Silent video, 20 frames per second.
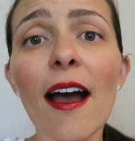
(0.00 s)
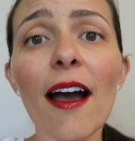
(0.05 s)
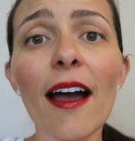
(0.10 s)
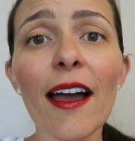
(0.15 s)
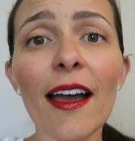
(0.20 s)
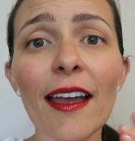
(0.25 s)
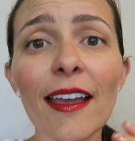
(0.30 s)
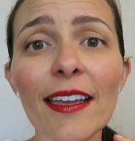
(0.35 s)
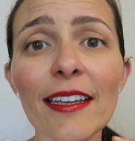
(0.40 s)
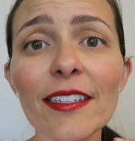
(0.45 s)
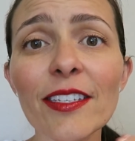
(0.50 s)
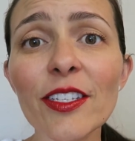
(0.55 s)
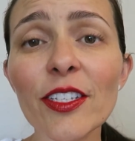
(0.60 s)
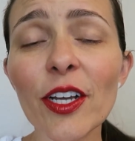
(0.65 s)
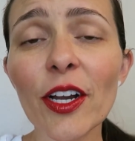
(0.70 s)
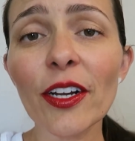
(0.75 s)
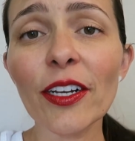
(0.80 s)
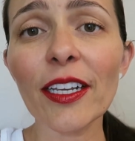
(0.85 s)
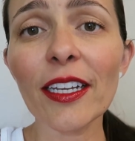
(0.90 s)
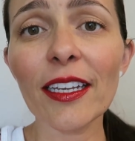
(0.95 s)
I
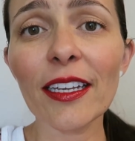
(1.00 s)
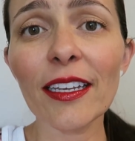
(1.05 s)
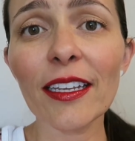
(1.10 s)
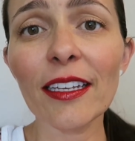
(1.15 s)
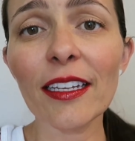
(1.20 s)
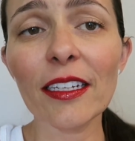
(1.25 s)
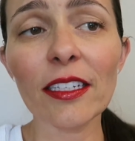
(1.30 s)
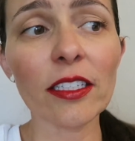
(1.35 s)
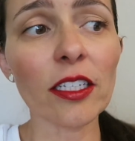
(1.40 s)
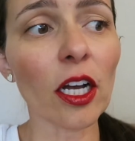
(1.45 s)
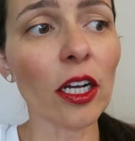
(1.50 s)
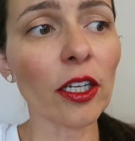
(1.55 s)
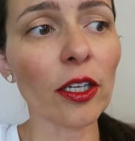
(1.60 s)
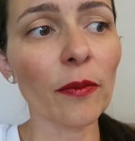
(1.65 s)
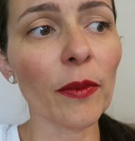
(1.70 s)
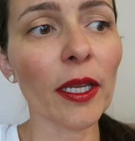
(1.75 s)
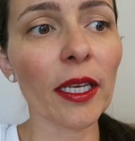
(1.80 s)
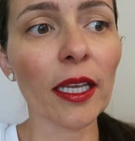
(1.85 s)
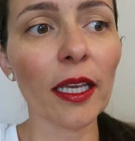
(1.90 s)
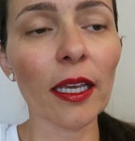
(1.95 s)
started
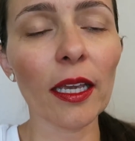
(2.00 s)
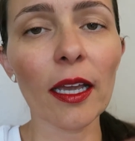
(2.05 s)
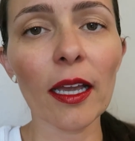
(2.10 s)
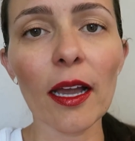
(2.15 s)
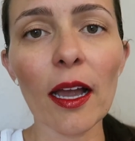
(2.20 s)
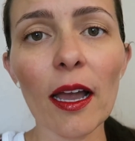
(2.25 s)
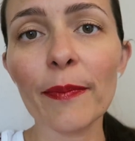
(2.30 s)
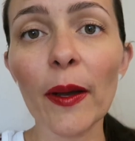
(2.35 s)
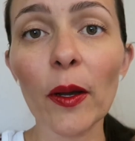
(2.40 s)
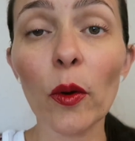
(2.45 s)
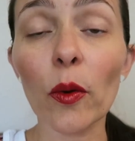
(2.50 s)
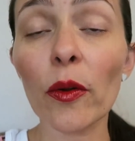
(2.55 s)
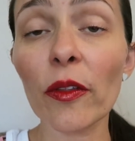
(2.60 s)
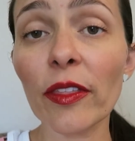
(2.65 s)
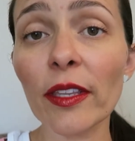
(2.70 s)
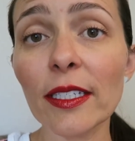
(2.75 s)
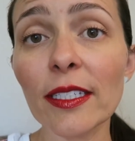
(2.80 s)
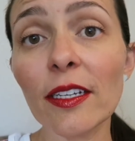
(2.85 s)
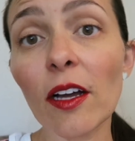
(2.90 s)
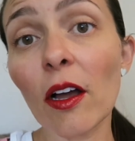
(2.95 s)
documenting my
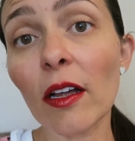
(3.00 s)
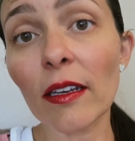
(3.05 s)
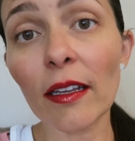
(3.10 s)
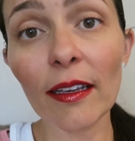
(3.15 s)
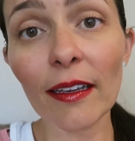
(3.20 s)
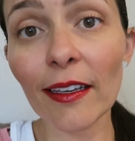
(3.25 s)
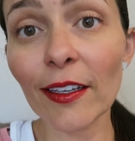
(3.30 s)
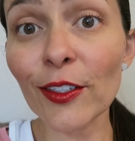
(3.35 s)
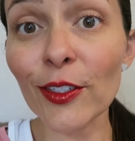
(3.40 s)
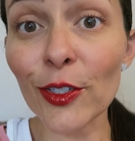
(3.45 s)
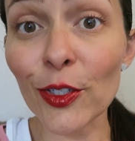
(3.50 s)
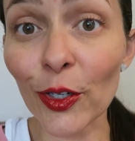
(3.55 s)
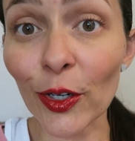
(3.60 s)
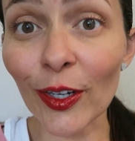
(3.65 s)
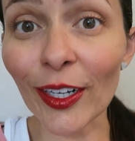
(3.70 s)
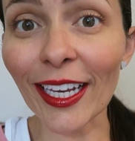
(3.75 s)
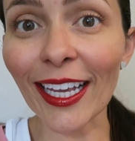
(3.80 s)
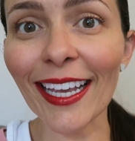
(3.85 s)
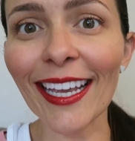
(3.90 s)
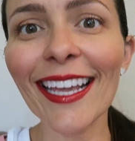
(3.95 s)
orthodontic
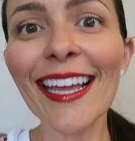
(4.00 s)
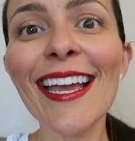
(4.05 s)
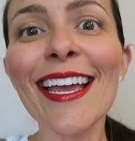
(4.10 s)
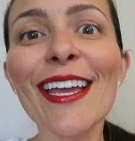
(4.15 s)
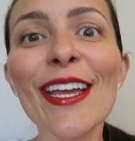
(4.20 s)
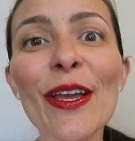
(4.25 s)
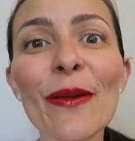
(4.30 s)
journey